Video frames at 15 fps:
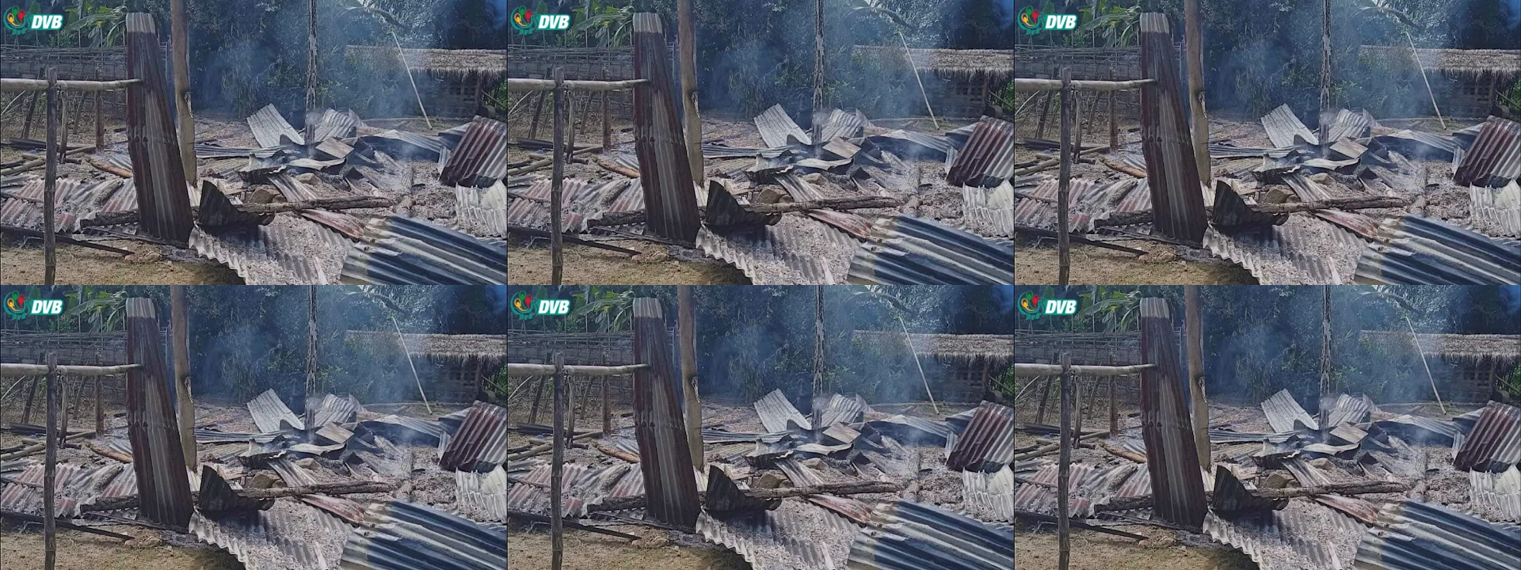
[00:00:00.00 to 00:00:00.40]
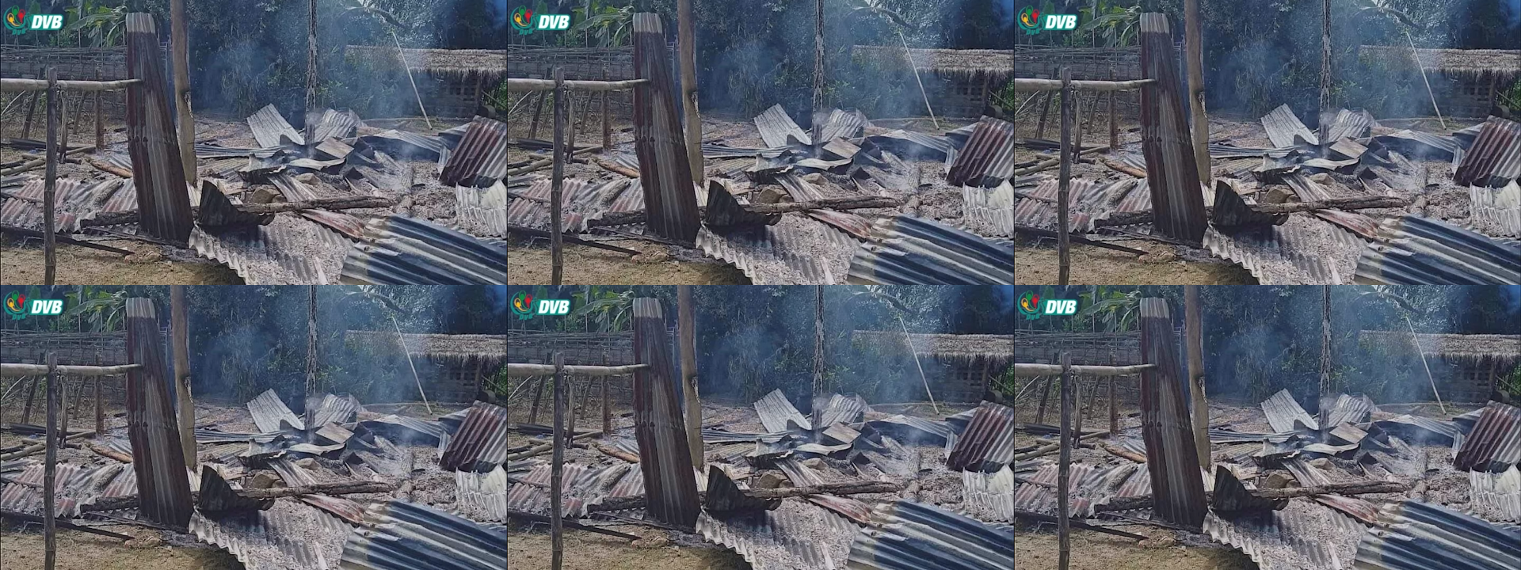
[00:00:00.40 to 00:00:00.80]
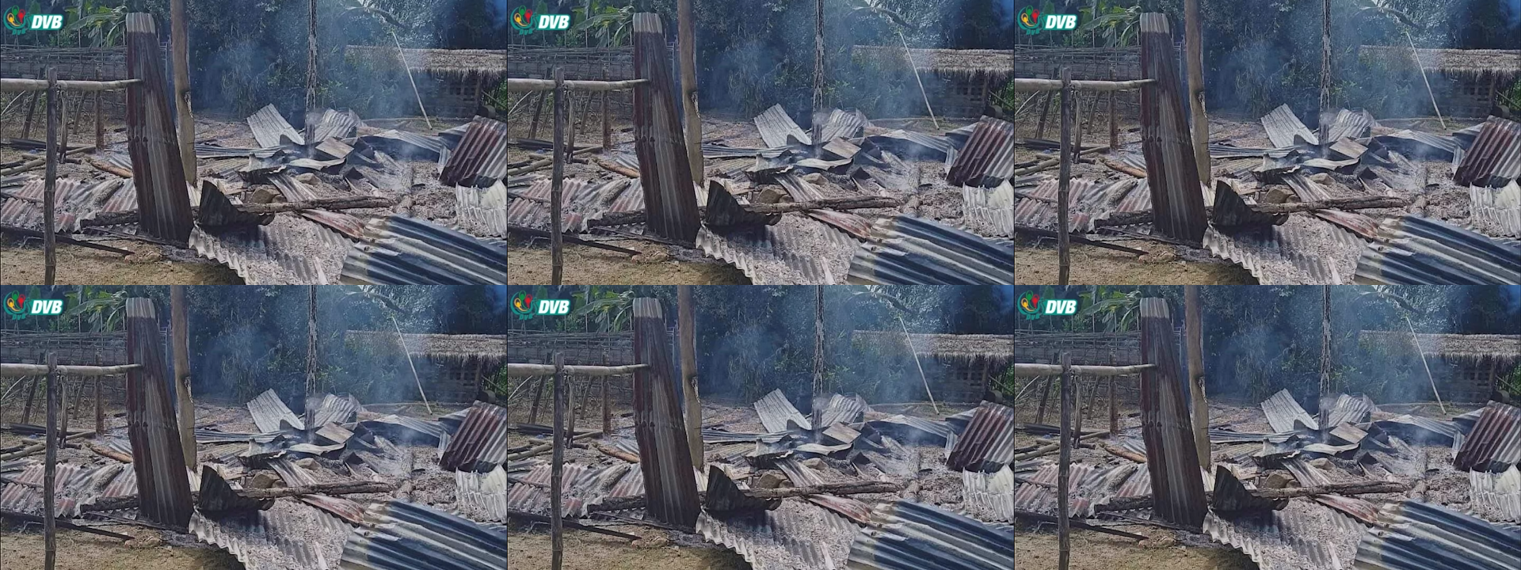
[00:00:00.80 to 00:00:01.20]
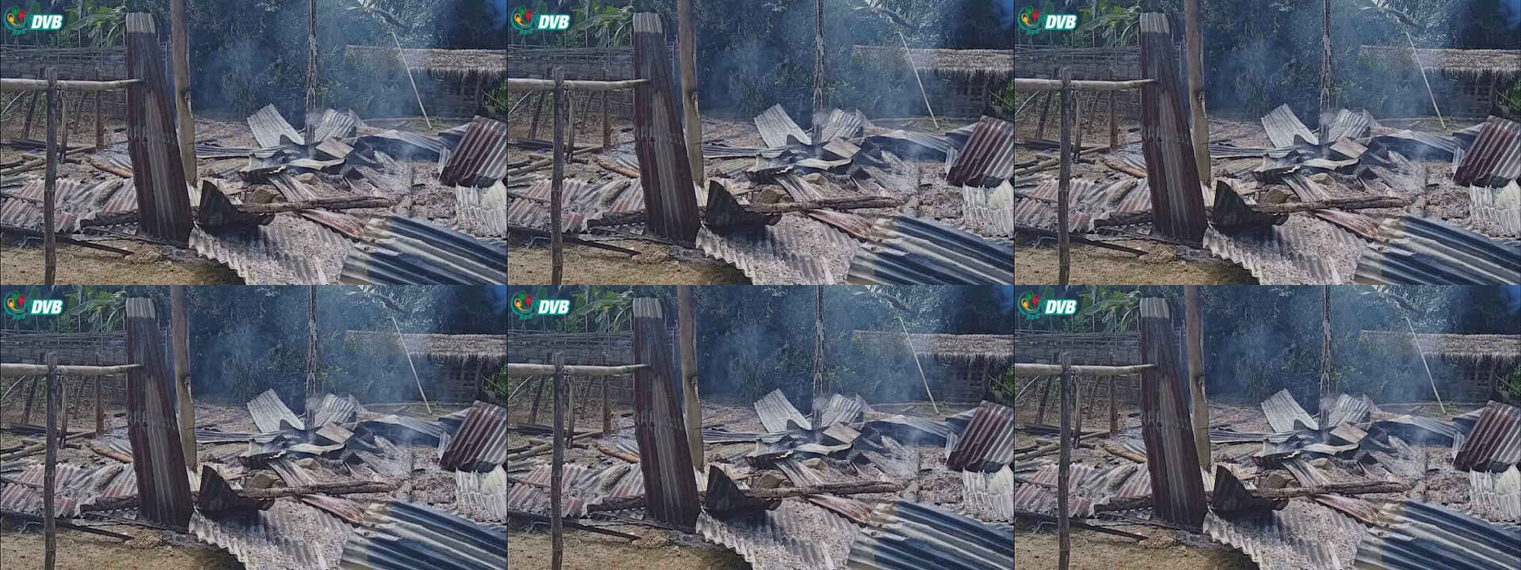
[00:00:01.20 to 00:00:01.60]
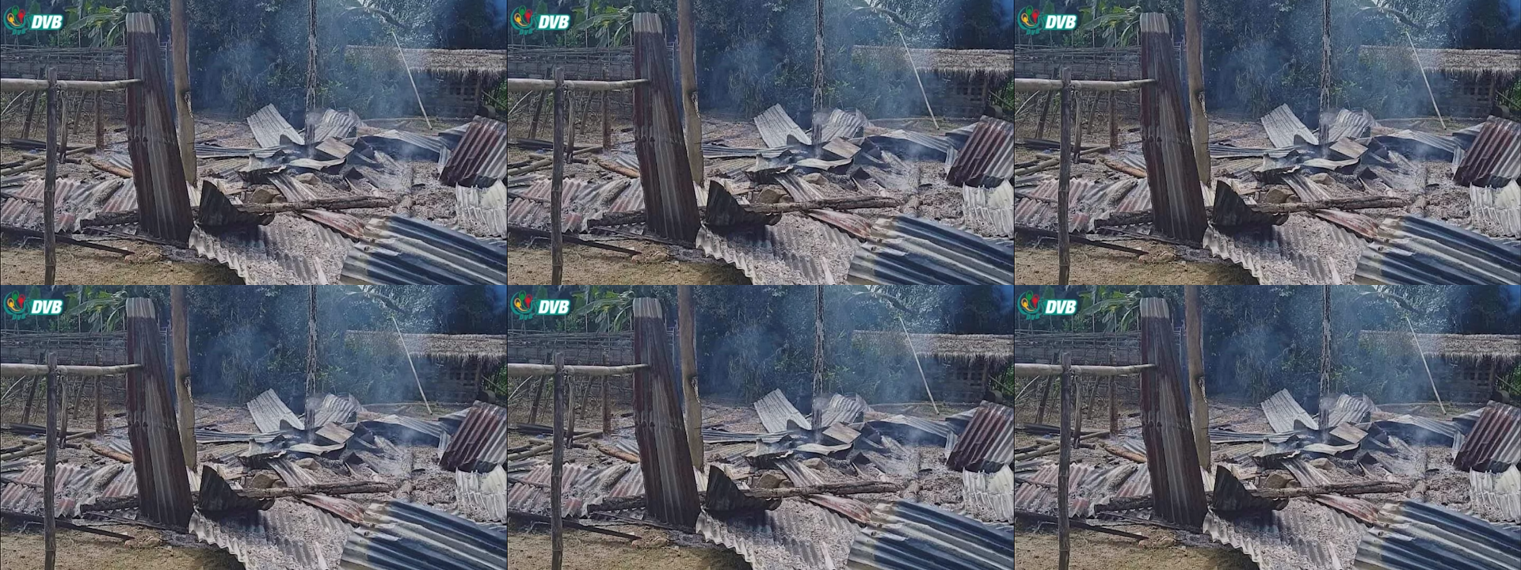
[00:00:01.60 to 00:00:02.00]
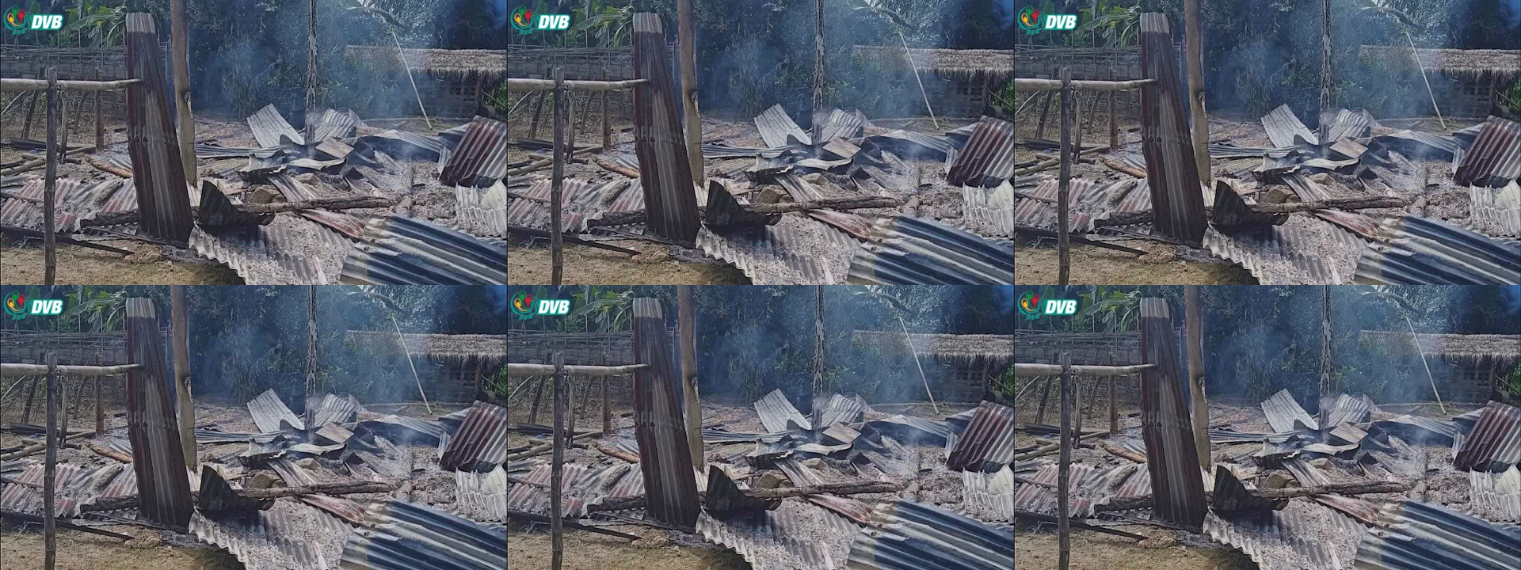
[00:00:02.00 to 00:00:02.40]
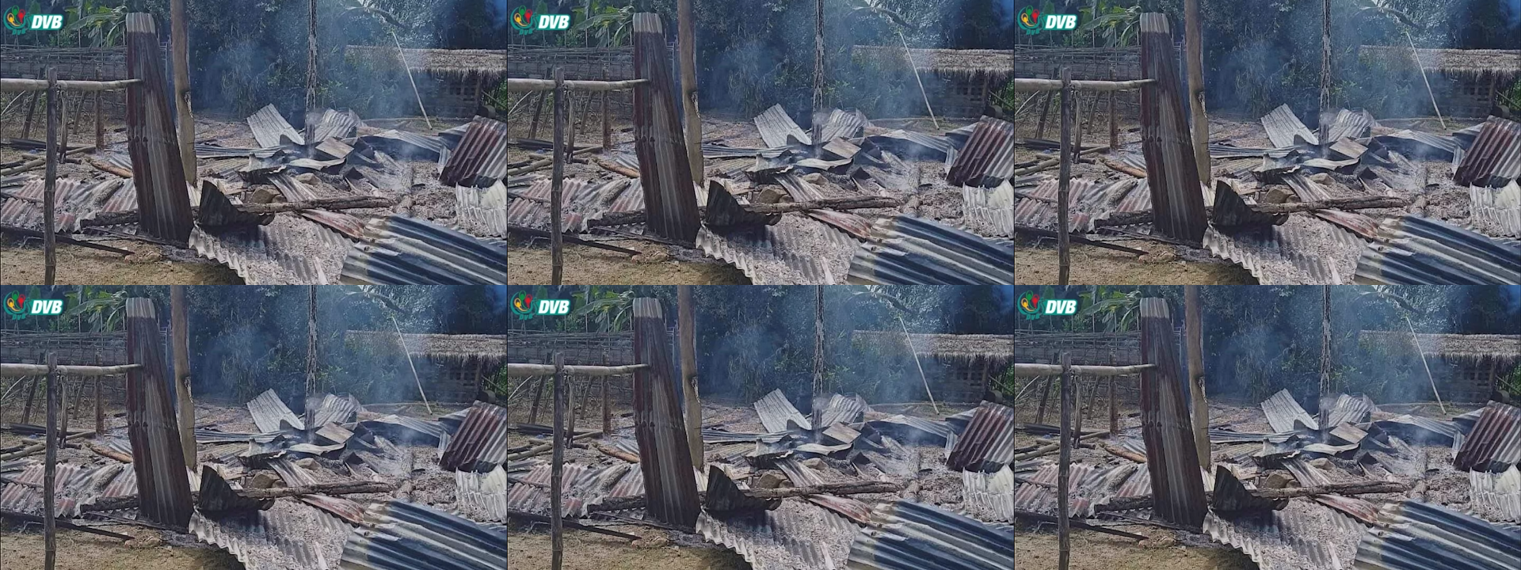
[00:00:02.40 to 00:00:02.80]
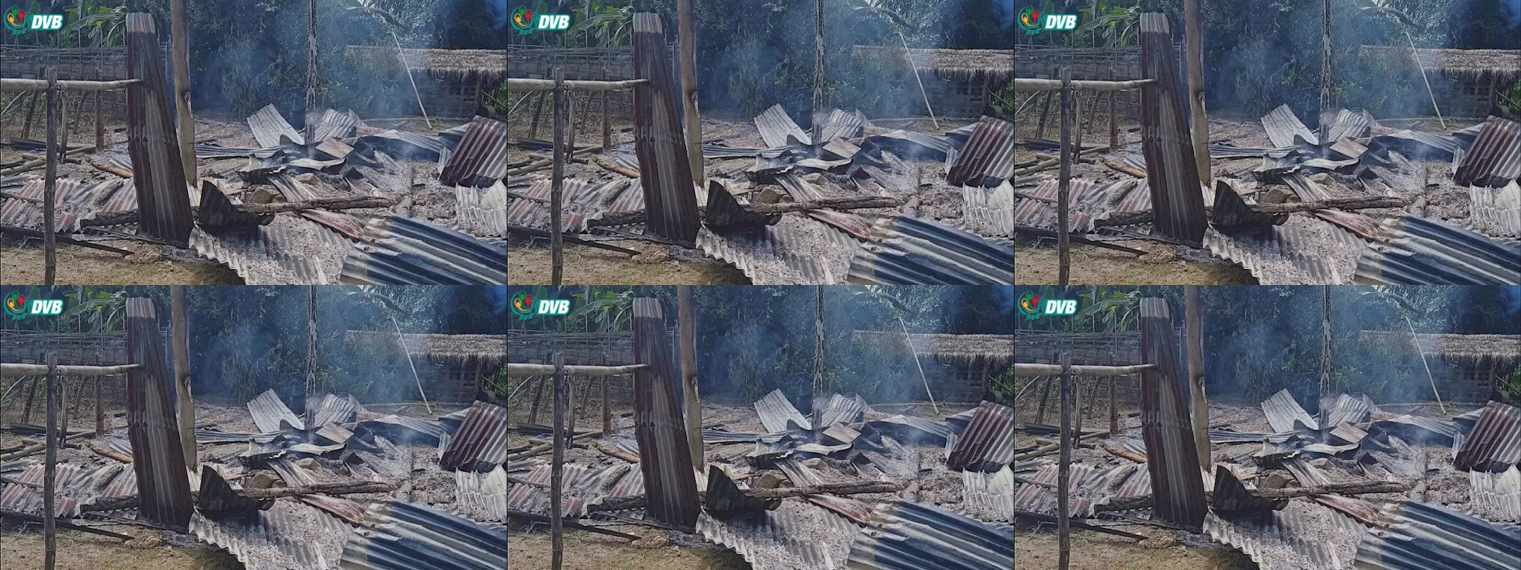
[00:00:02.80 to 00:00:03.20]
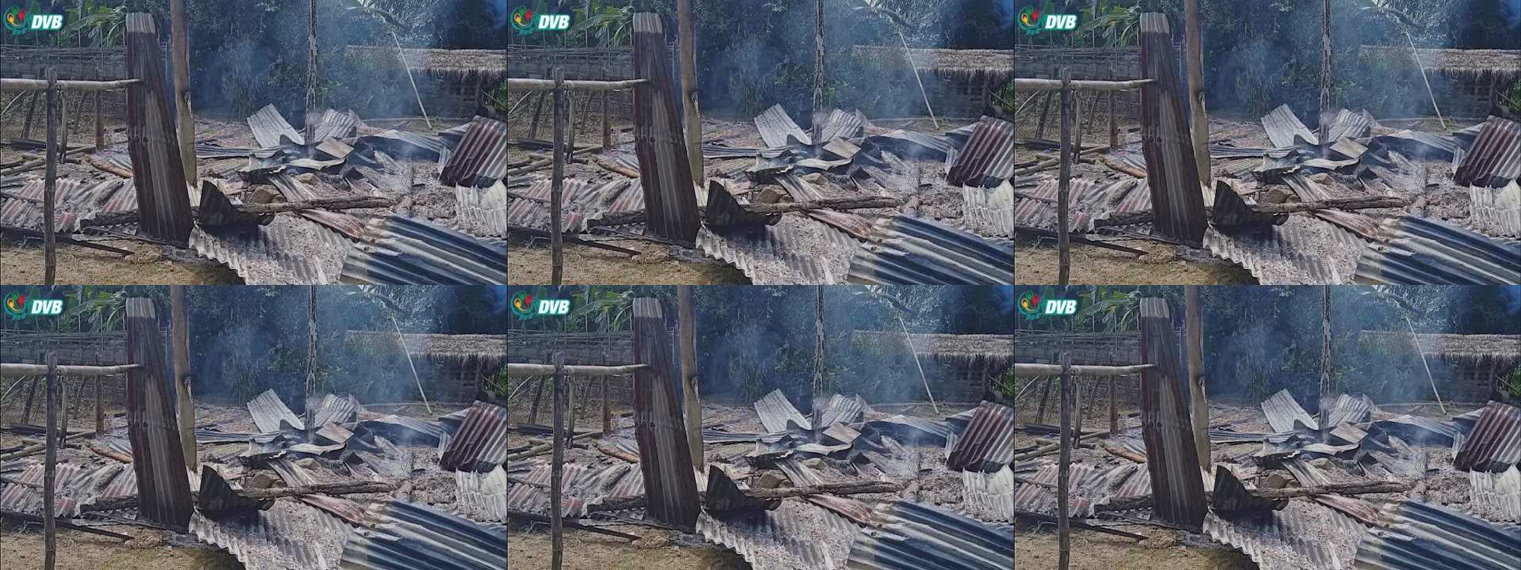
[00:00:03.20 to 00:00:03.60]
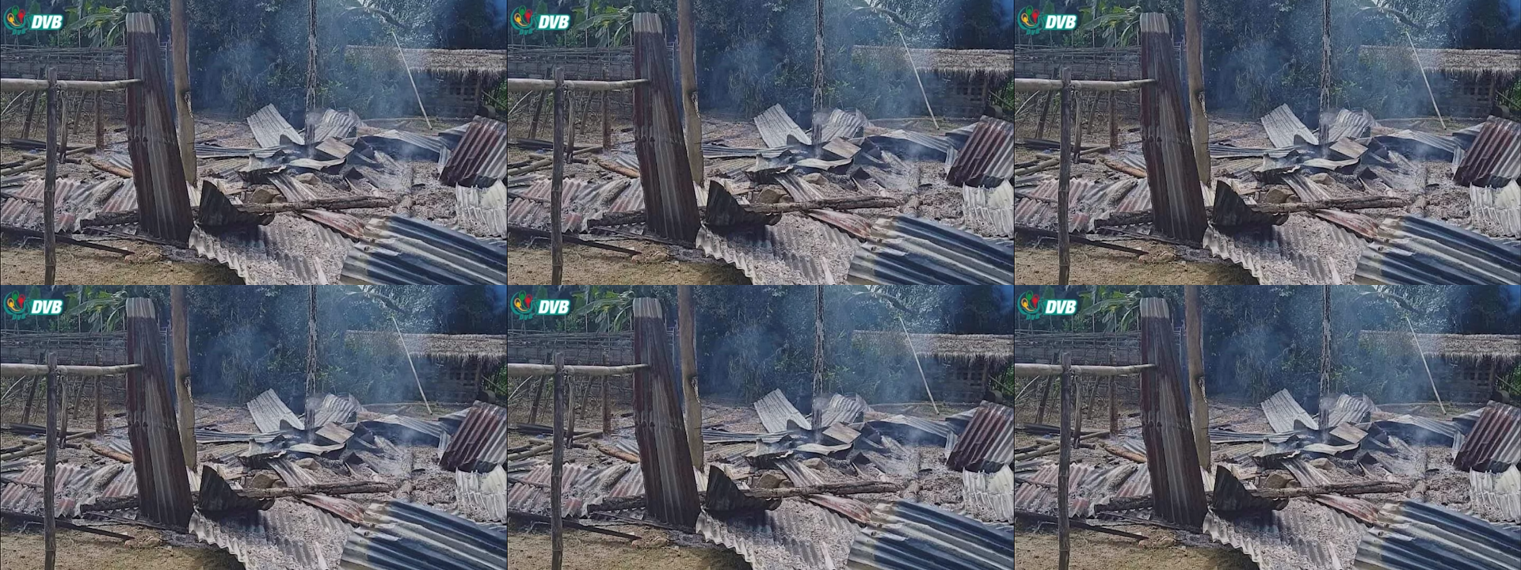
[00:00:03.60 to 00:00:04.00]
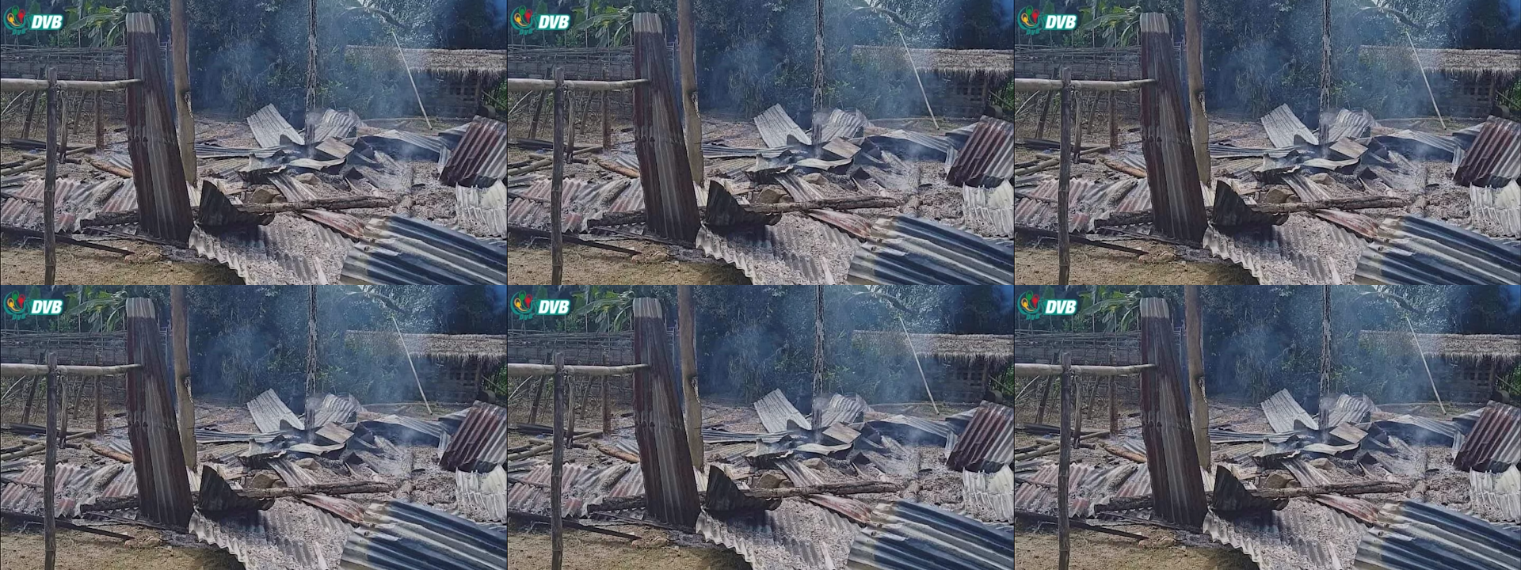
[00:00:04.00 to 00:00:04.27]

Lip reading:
Nobody's mouth can be seen.